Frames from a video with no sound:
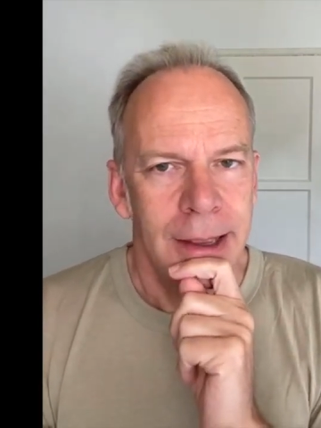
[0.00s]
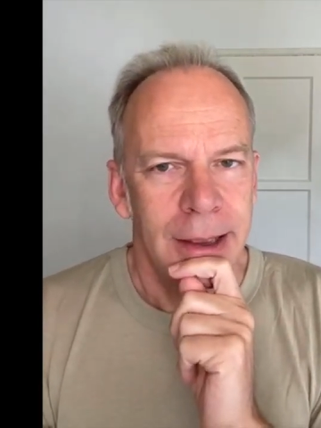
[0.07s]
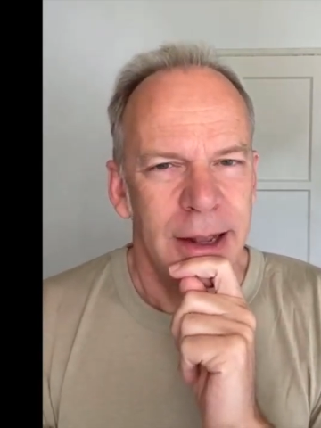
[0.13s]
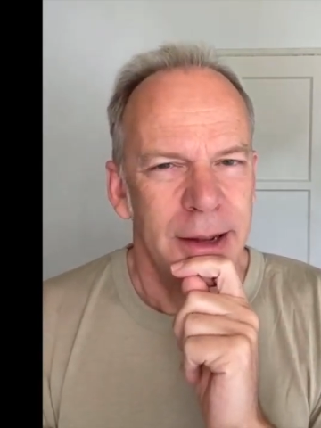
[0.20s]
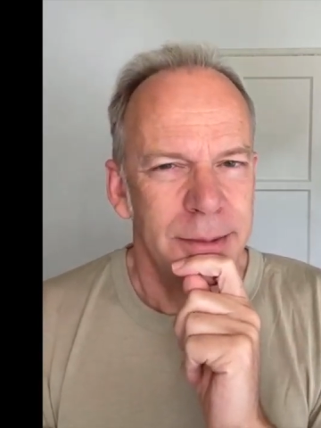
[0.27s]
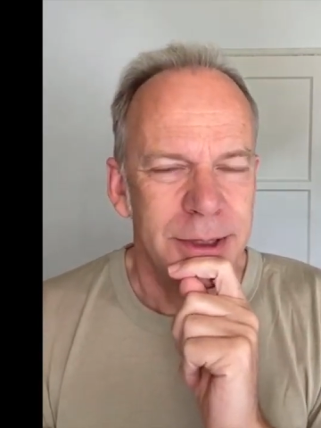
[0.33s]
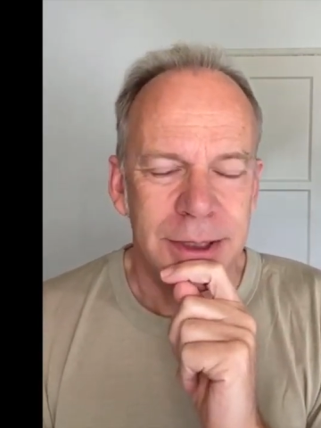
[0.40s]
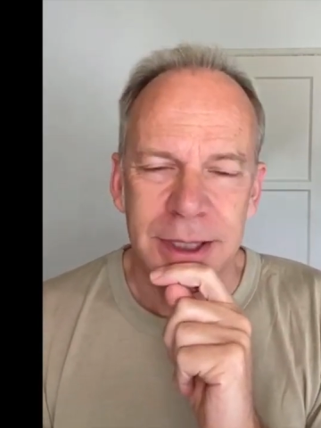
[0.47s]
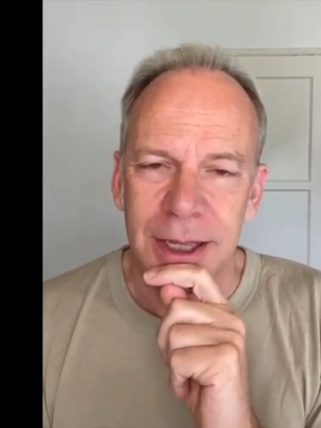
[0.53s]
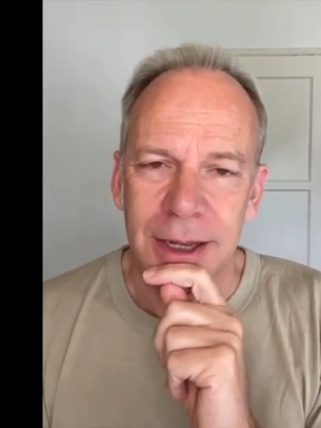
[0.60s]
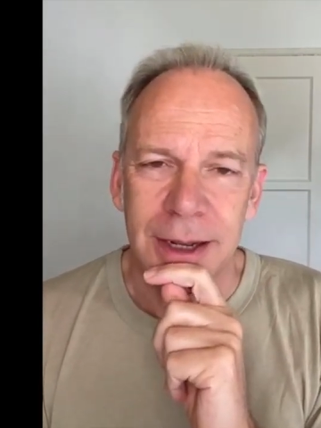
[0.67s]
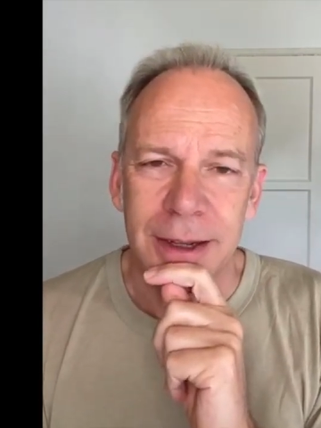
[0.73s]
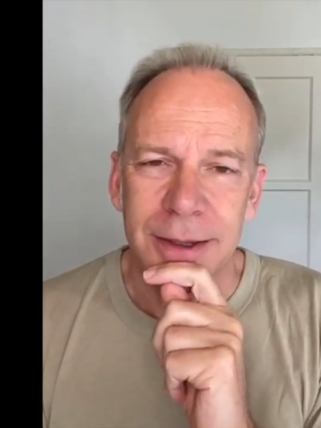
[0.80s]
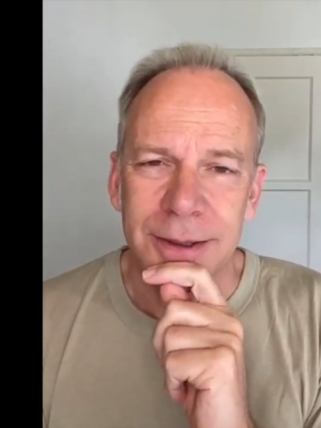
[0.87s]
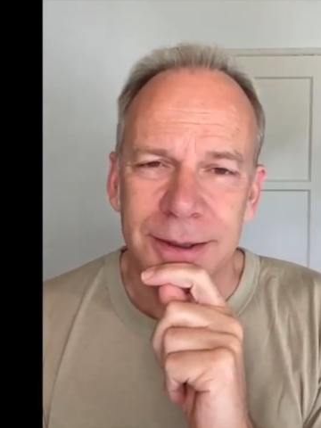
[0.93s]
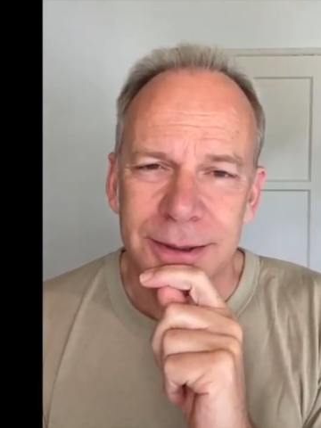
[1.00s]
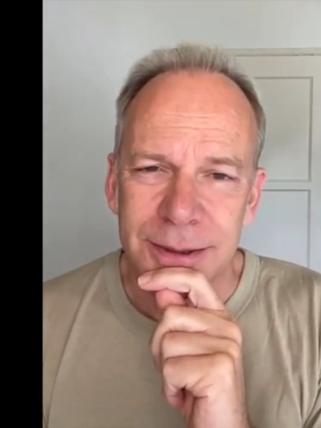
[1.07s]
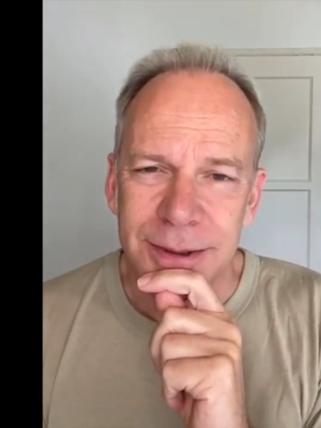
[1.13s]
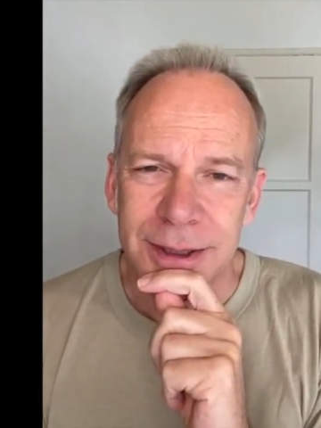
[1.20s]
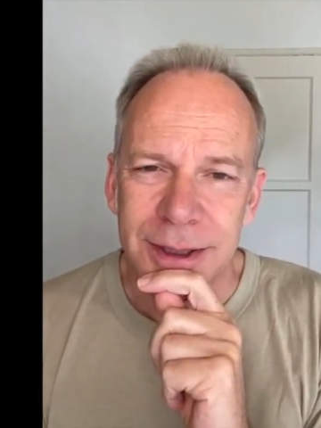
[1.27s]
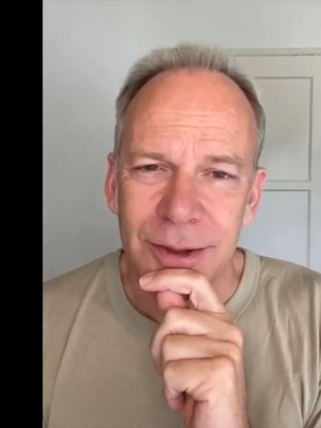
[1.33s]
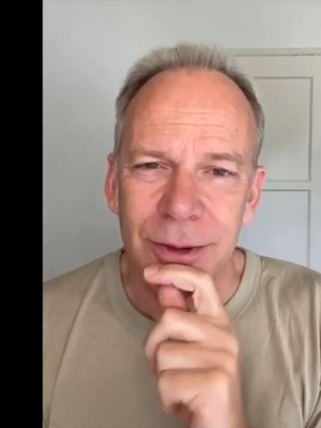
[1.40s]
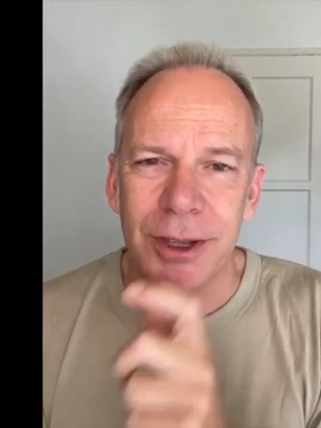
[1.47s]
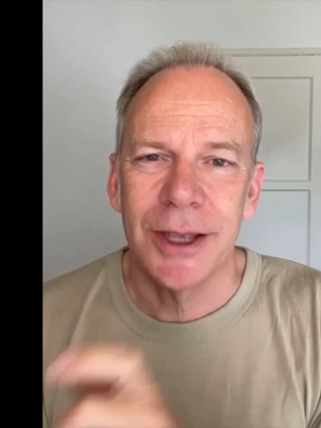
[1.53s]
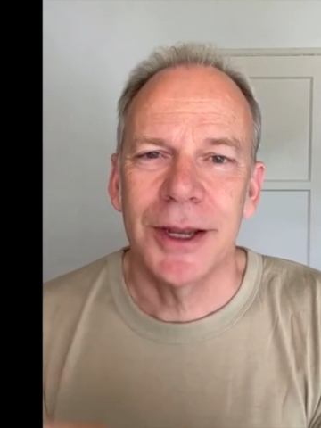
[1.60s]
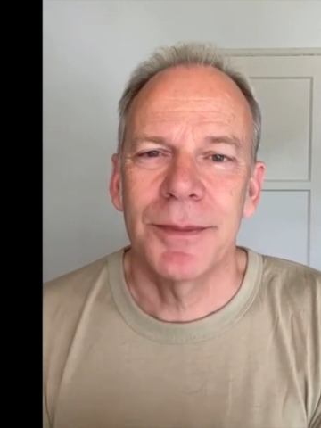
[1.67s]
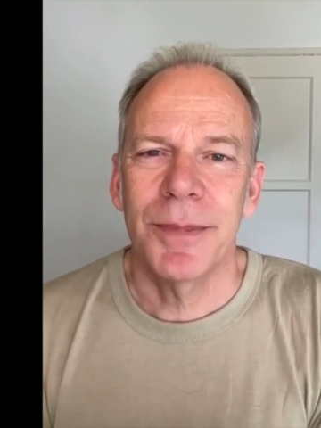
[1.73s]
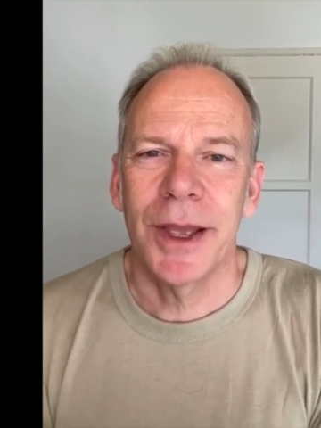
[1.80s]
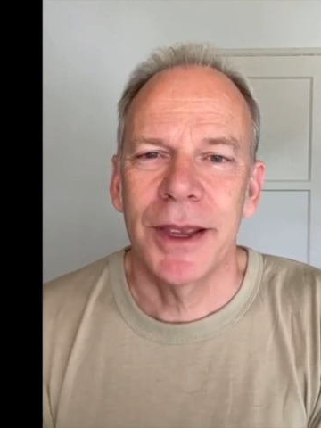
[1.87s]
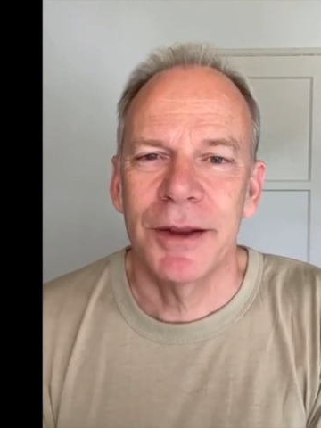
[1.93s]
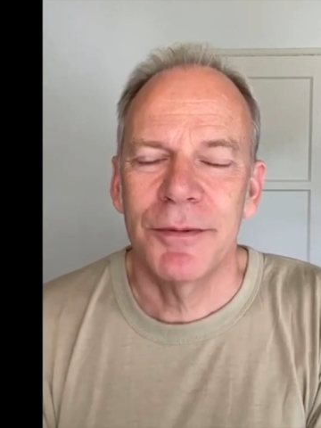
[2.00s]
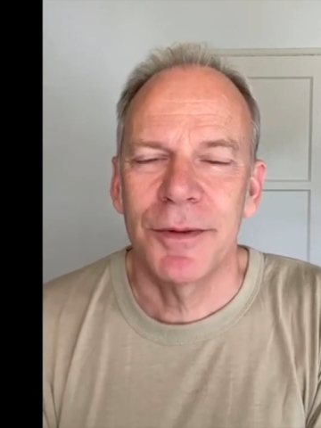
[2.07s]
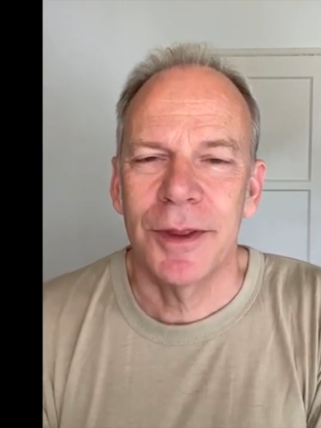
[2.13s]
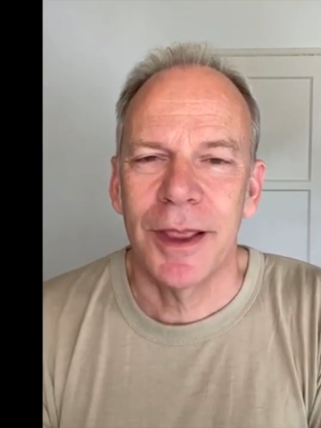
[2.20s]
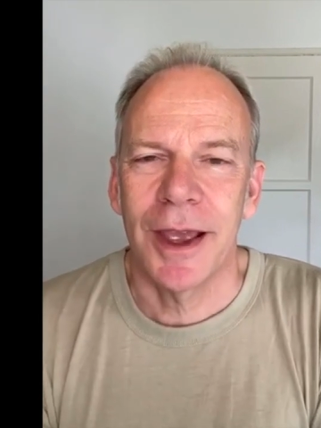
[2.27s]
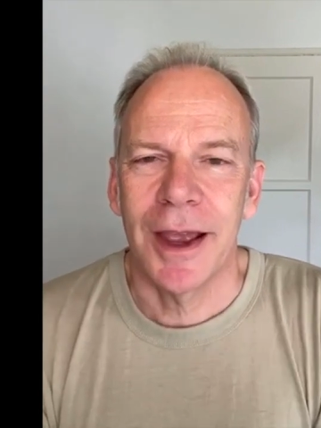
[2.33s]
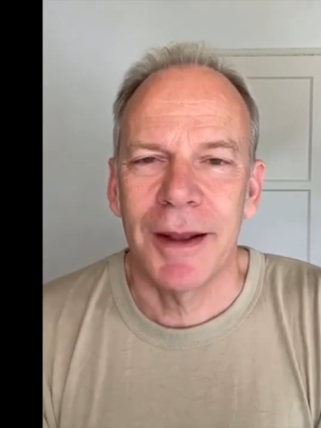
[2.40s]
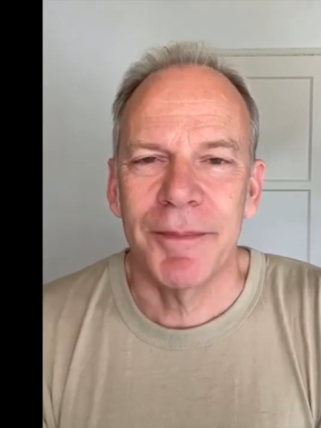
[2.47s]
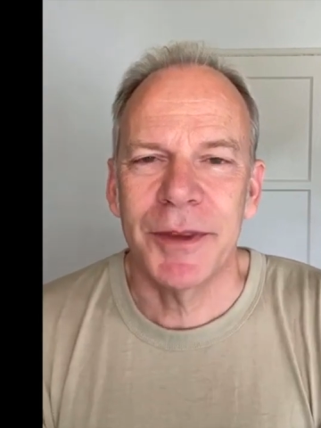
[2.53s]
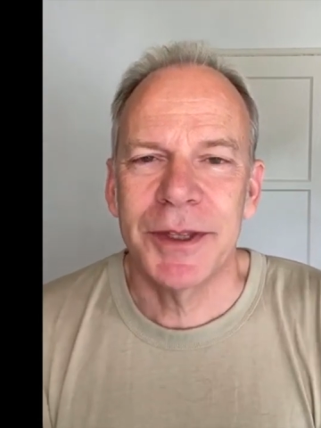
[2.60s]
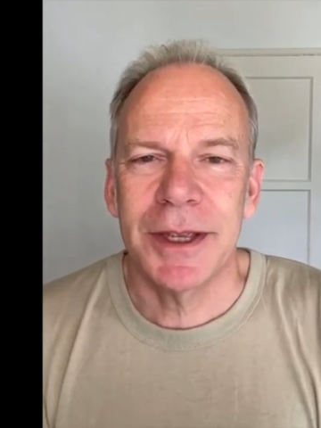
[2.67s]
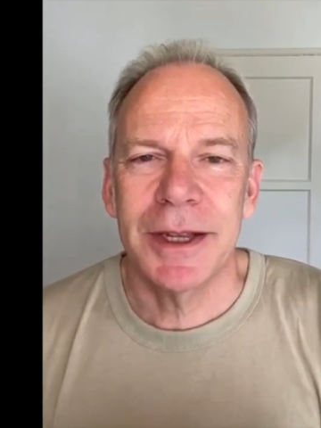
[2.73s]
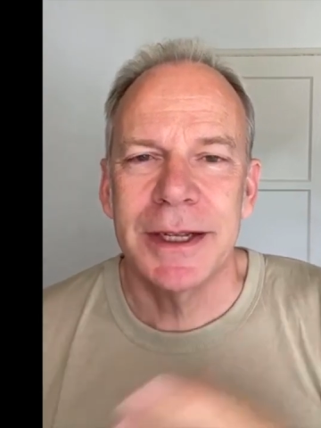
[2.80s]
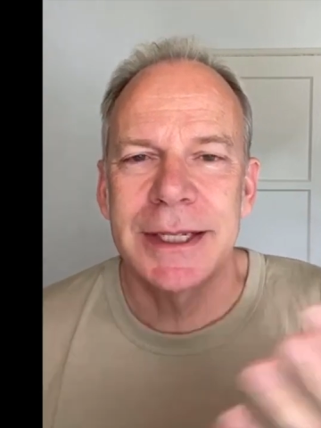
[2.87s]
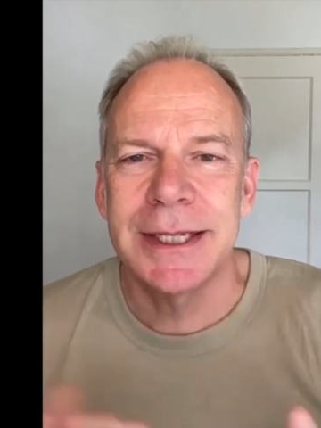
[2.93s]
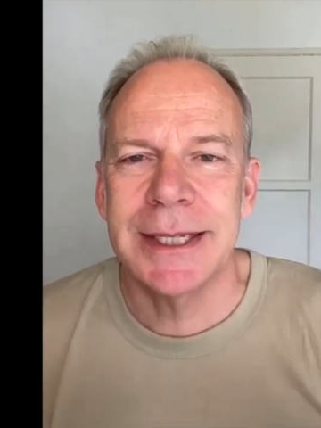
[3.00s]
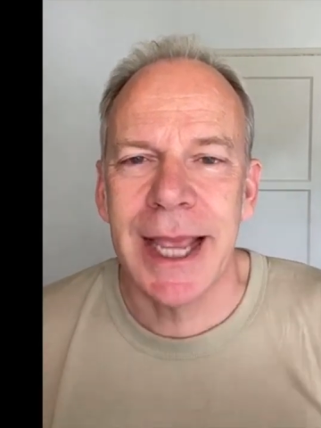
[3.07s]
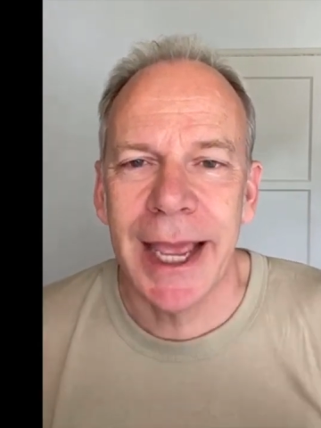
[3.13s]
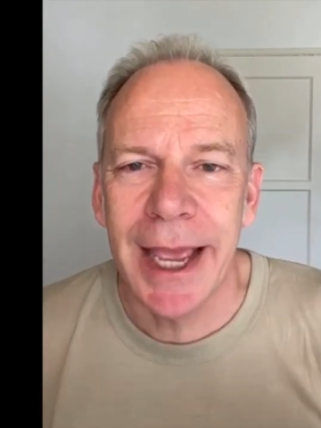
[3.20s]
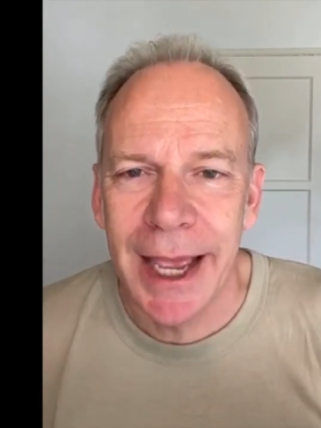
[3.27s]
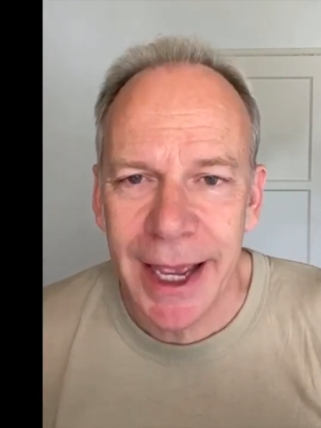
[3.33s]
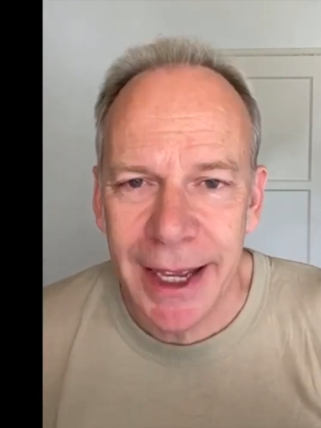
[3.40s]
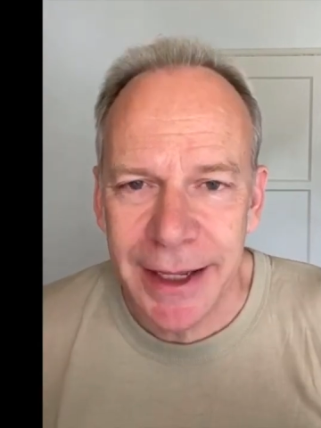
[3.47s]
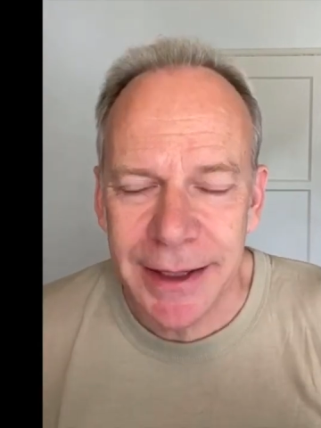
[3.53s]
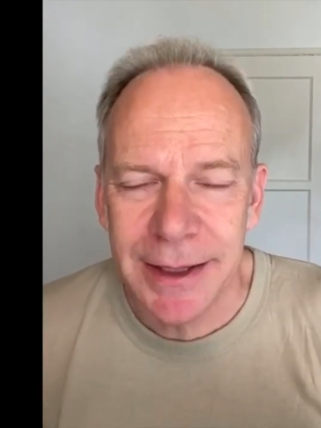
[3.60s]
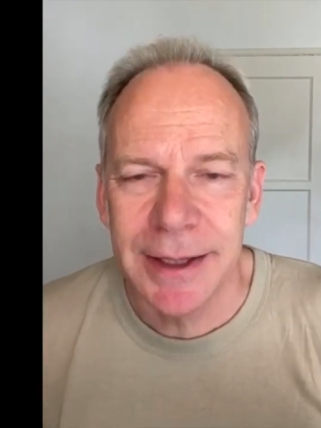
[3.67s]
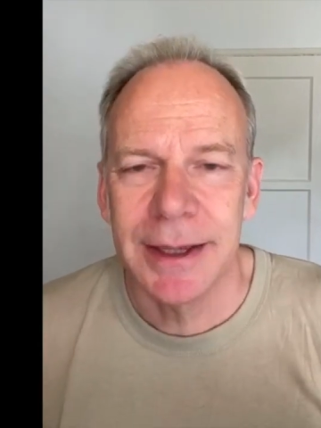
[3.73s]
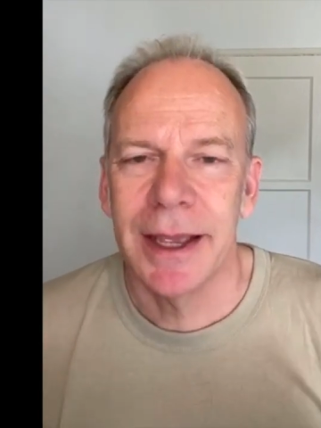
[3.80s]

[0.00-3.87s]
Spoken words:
And I'm just thinking, like, oh, they're not getting paid for that. It's kind of sad.